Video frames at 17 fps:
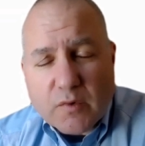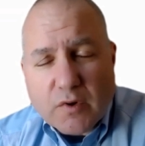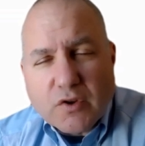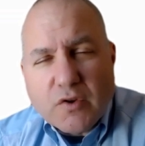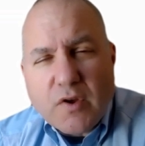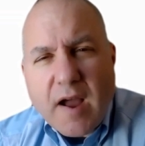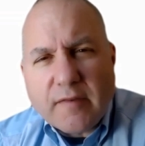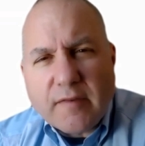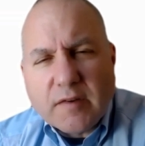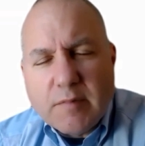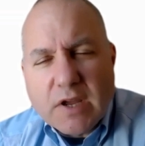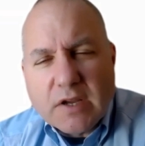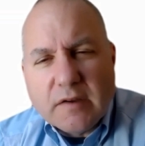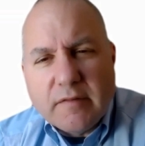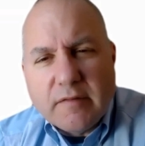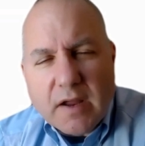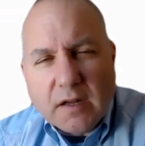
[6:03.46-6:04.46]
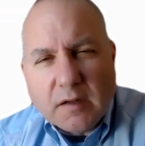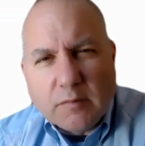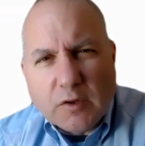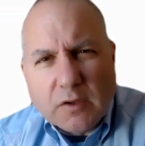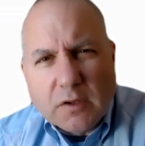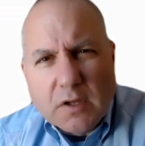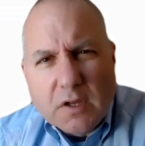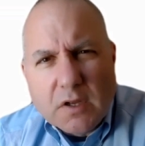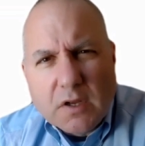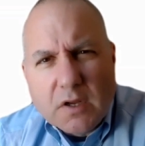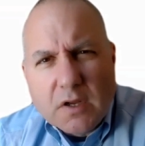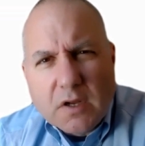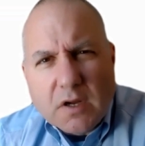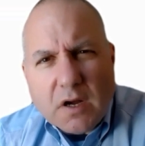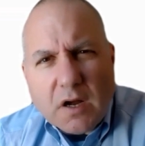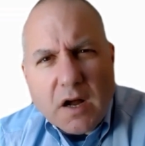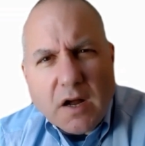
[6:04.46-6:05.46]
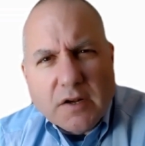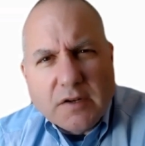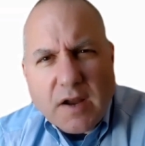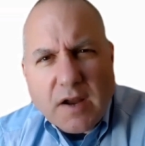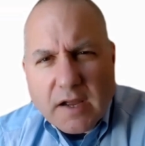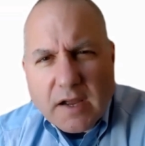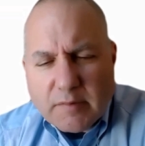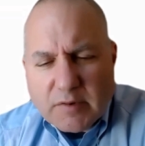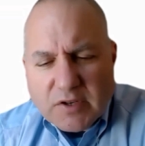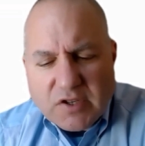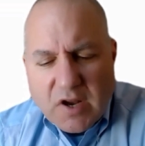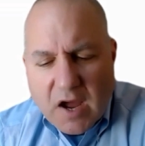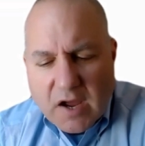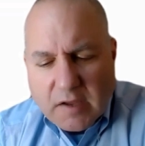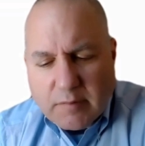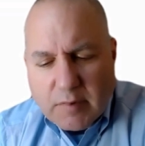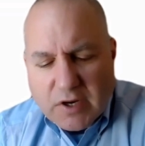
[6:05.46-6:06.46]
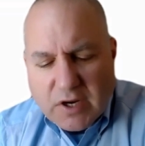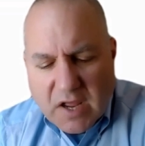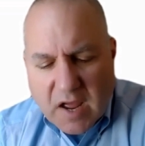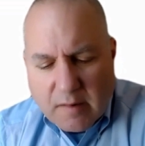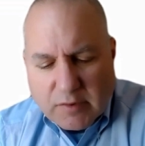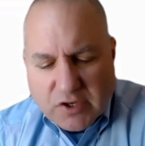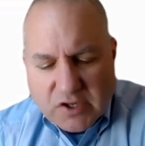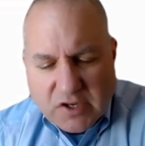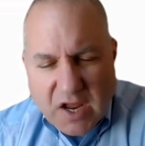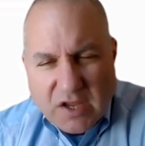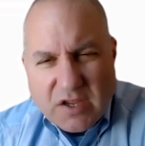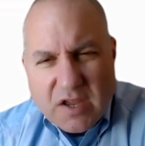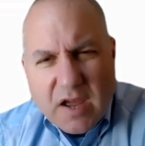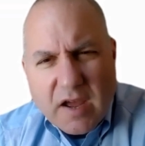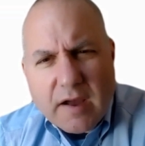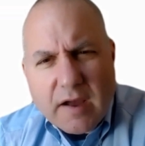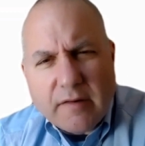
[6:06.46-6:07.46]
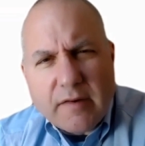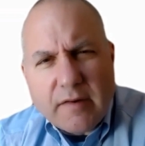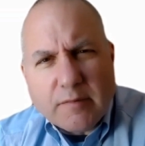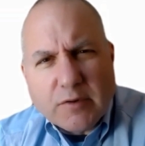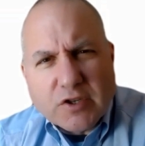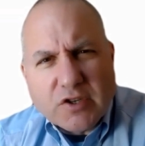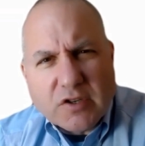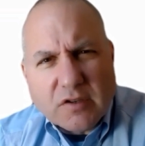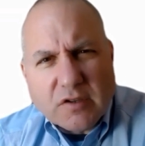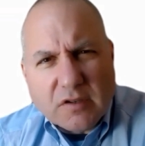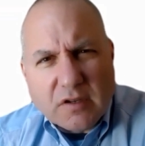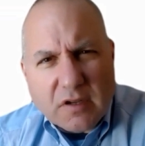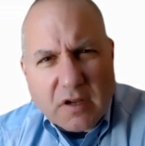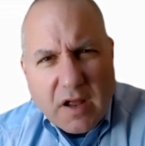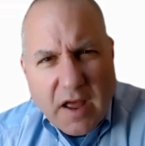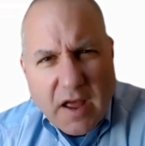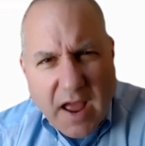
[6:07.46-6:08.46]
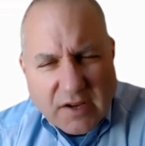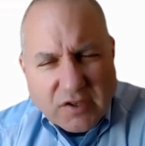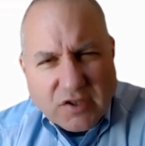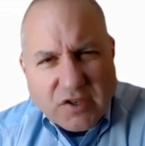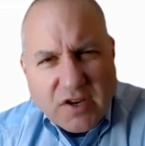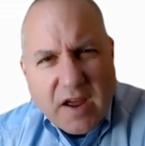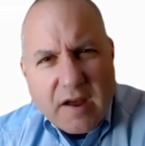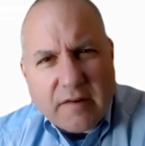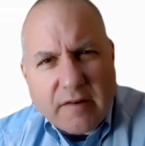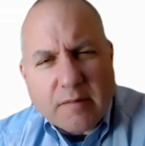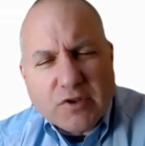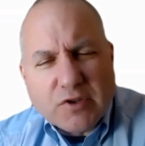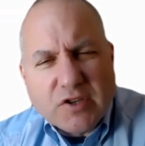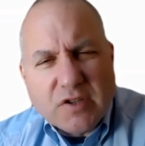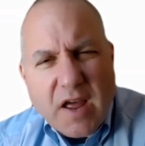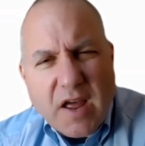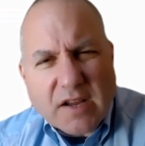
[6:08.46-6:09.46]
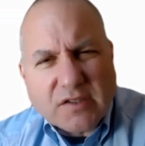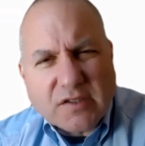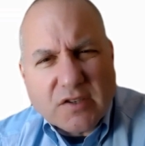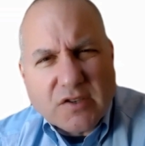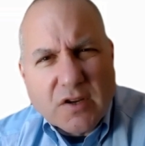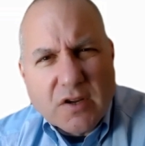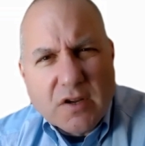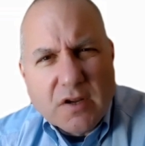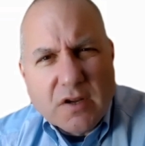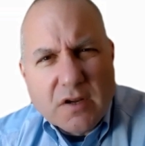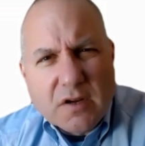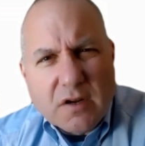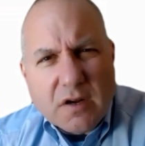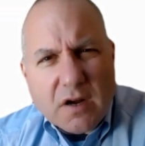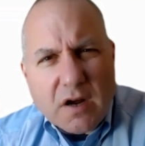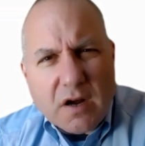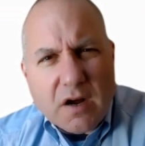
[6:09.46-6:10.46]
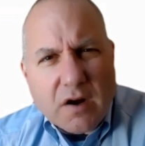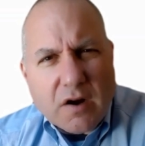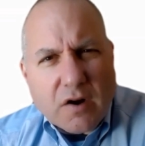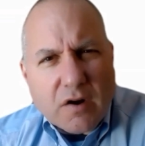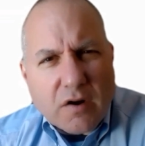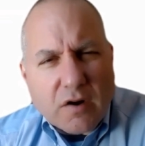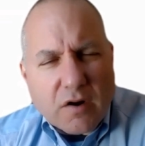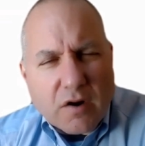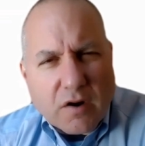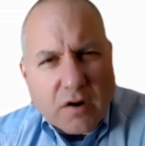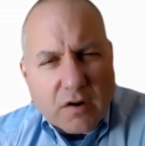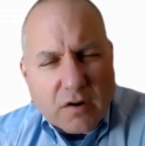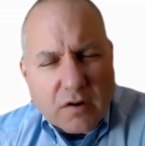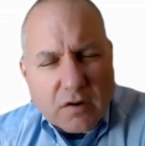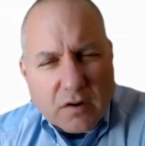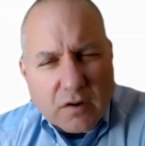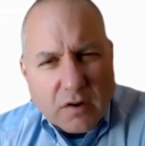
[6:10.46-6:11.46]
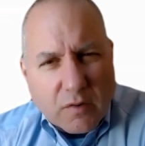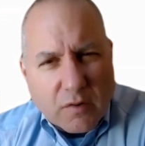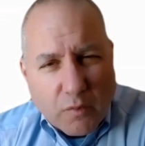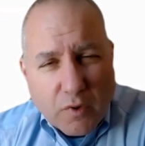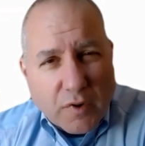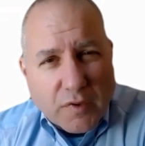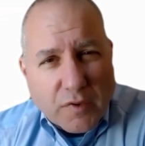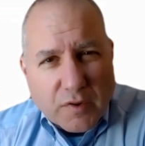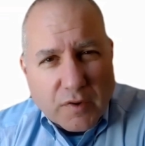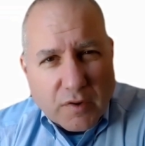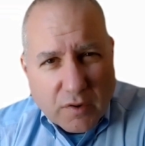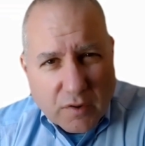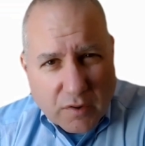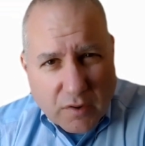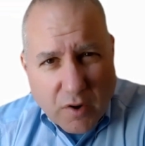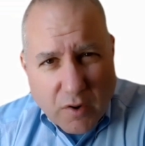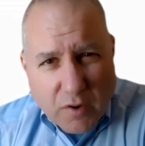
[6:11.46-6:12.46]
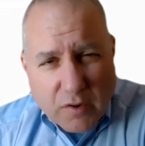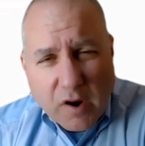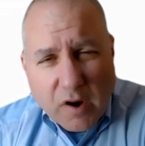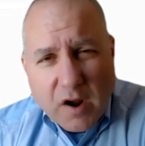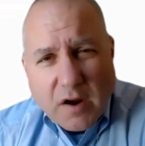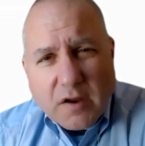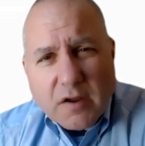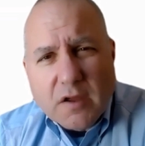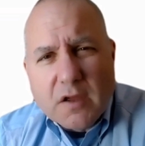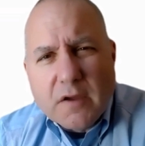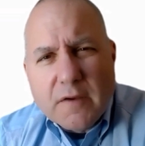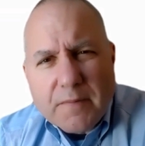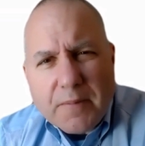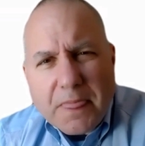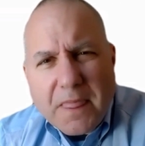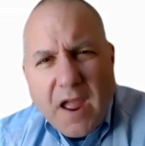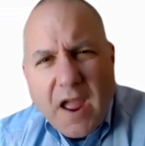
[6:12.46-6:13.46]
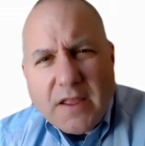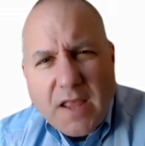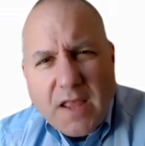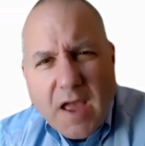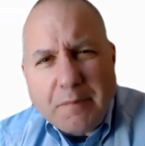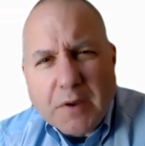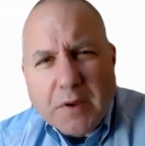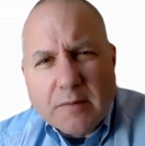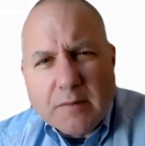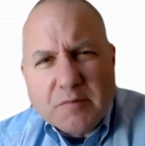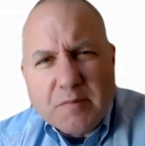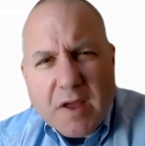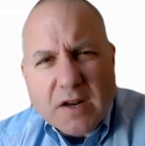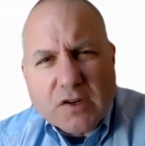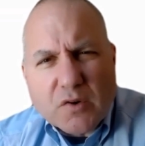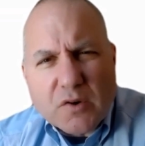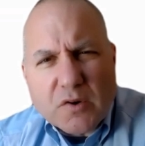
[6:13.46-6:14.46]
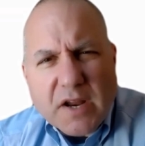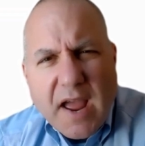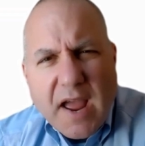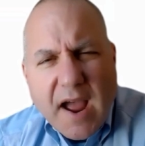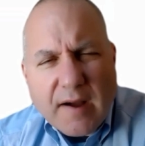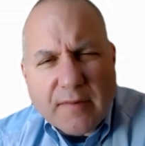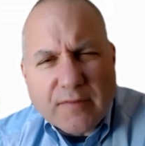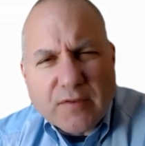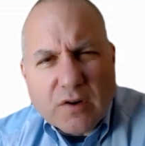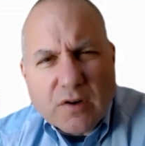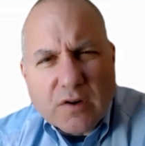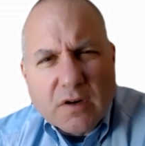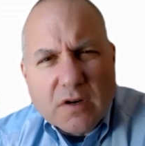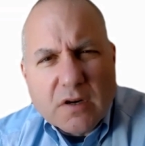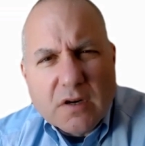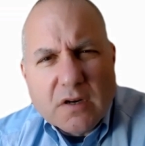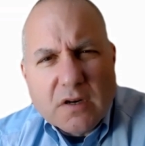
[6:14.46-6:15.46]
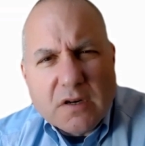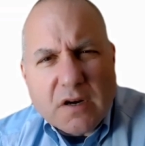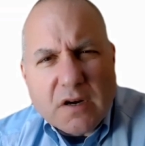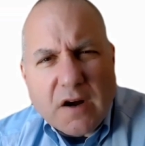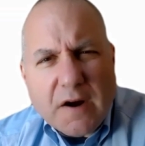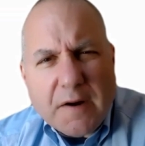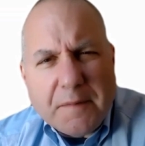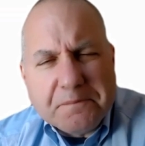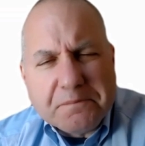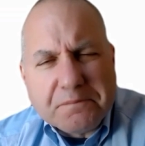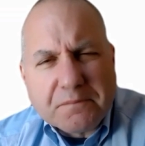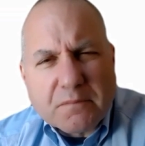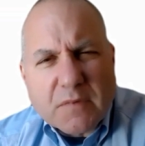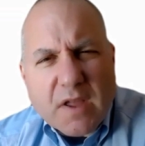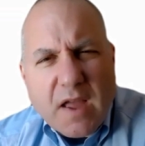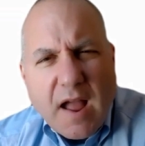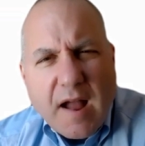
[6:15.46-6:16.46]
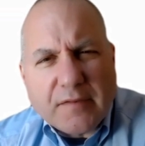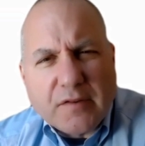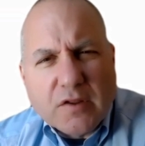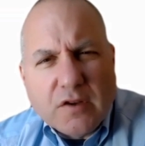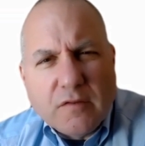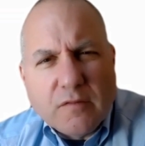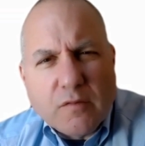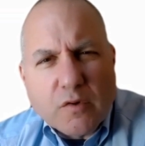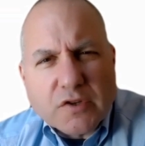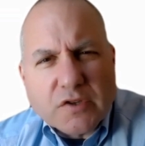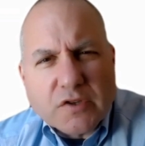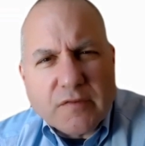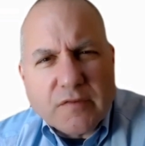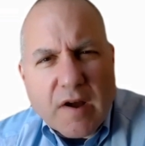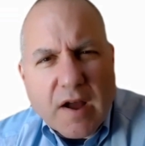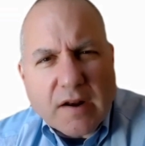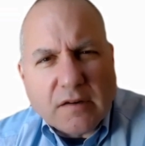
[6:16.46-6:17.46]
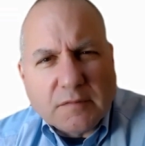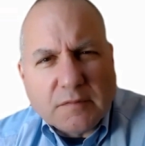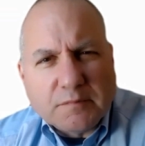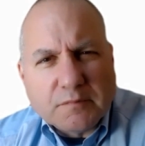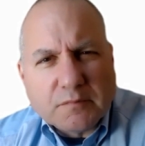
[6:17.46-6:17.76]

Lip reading: it, you have to make available documents documenting how much debt you have, how much assets you have, how much the assets are worth or owed on, and that becomes mandatory after the divorce is final.